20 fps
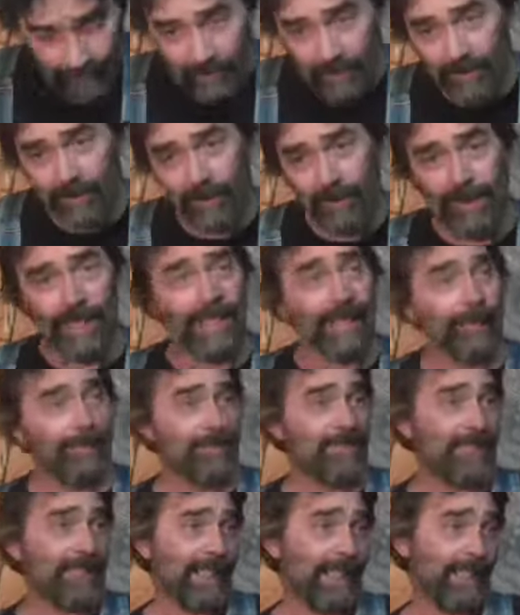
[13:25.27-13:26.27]
us a
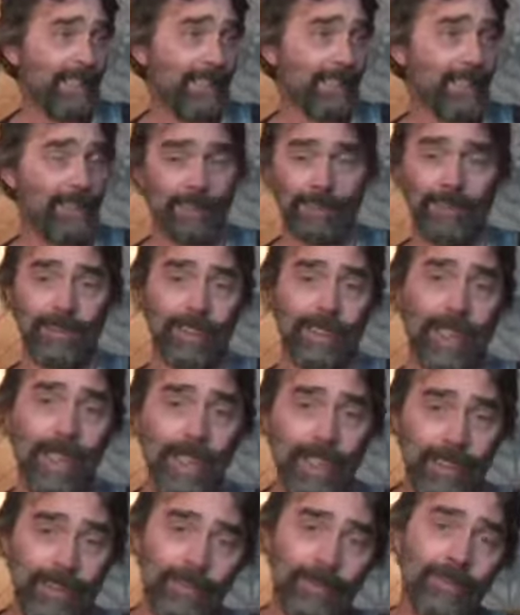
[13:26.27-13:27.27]
lampstand, a
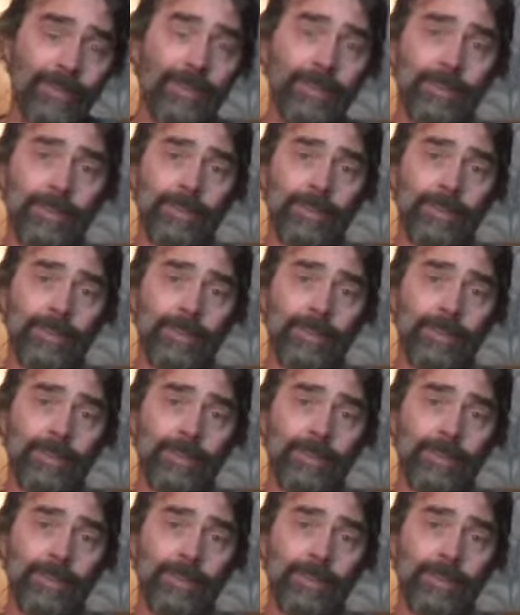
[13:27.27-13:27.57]
light.